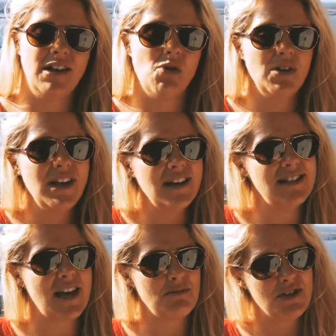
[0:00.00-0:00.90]
The only
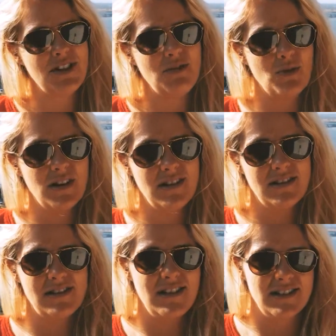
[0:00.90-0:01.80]
exception
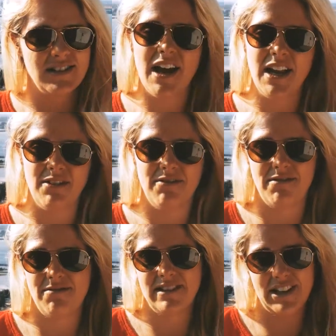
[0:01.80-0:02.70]
was this kind of
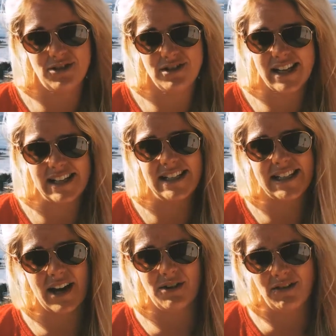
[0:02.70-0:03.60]
little tiny
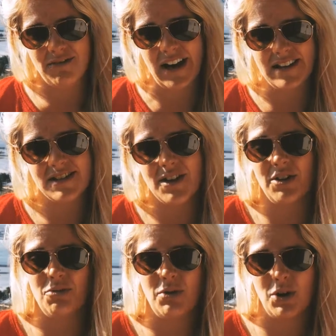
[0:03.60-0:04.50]
town in France
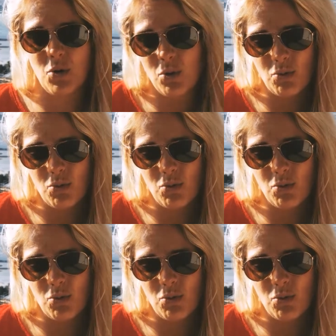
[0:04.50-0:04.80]
called Rick.